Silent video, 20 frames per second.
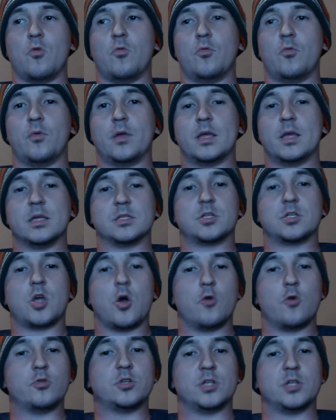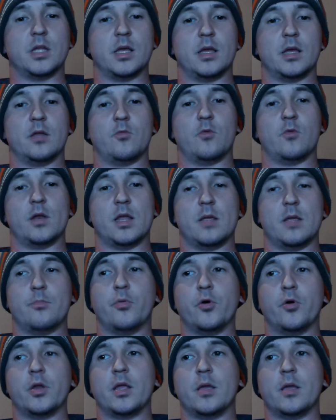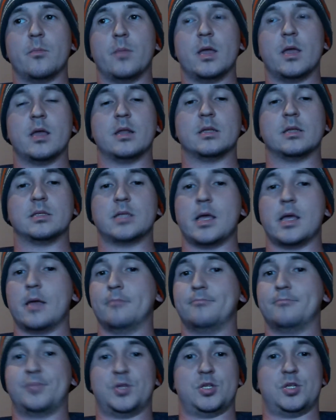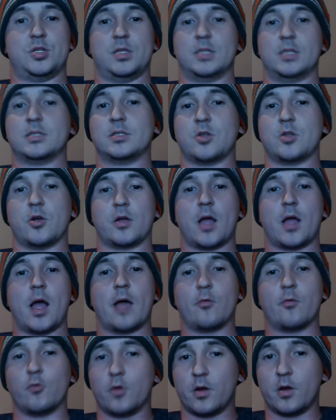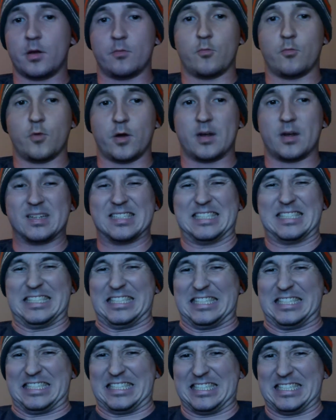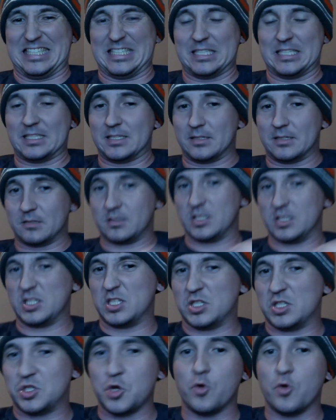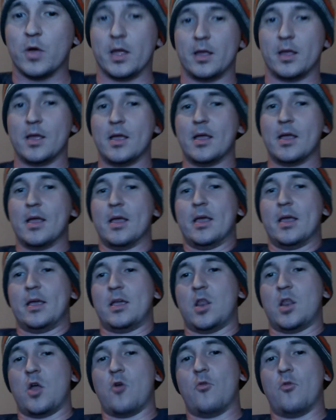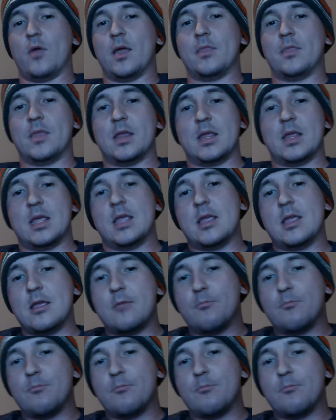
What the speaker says: his coach did when he put him in and said, this is our guy, we're gonna let's do it, and then he